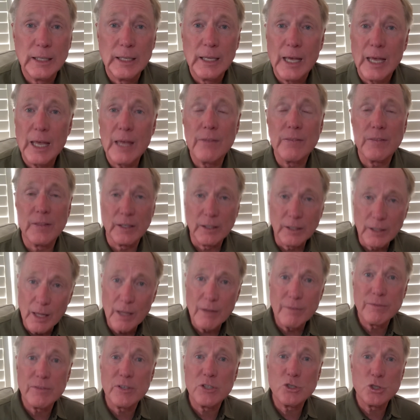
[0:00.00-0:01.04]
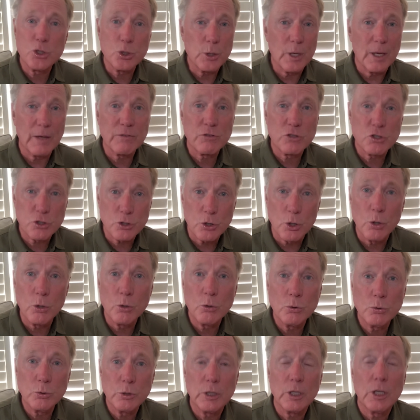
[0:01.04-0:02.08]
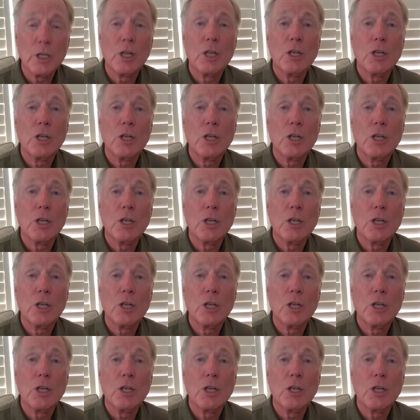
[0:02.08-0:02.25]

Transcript: and the love that you have showed,